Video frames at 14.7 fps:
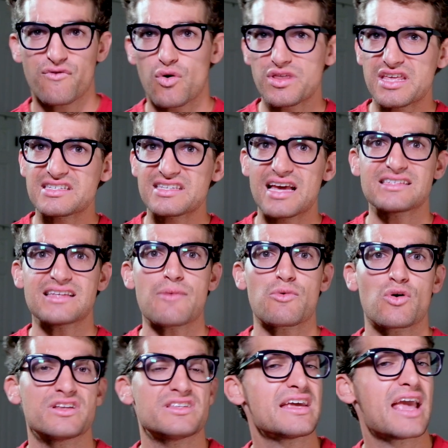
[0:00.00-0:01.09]
For this test, I'm
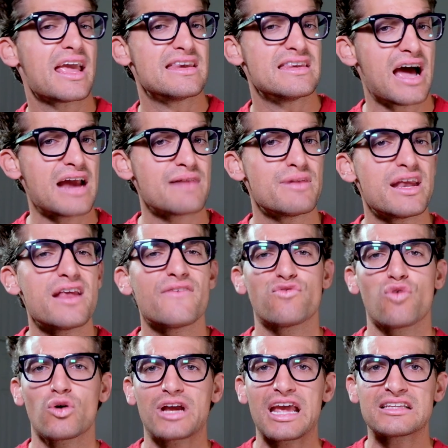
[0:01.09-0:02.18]
going to take a nine minute
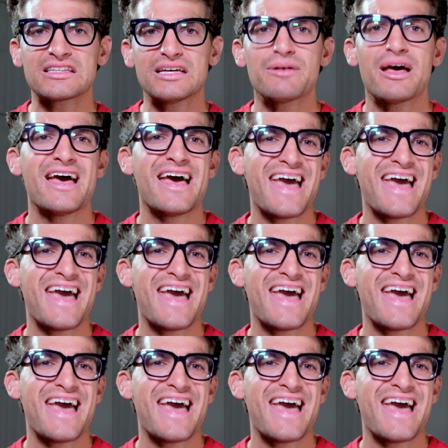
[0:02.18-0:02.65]
four K clip,